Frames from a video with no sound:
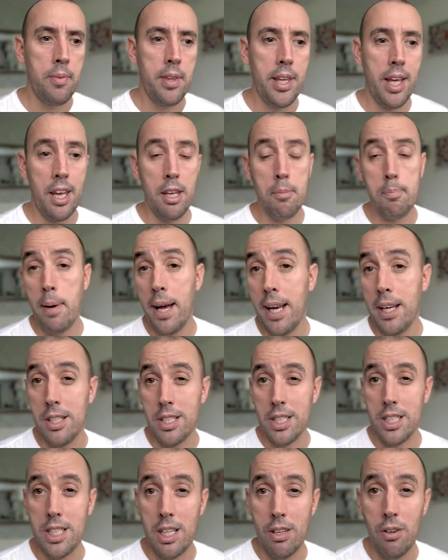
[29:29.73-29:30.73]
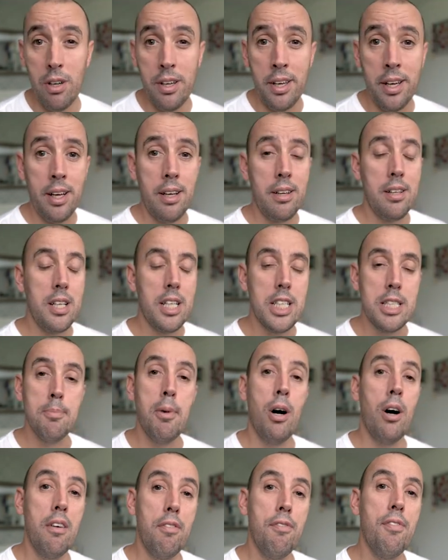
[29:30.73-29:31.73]
Now the balance slider is
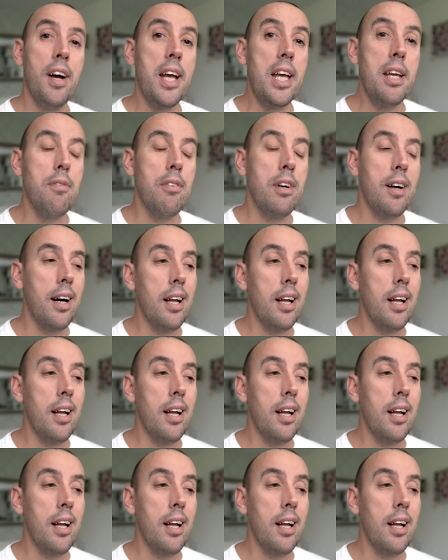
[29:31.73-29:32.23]
my favourite.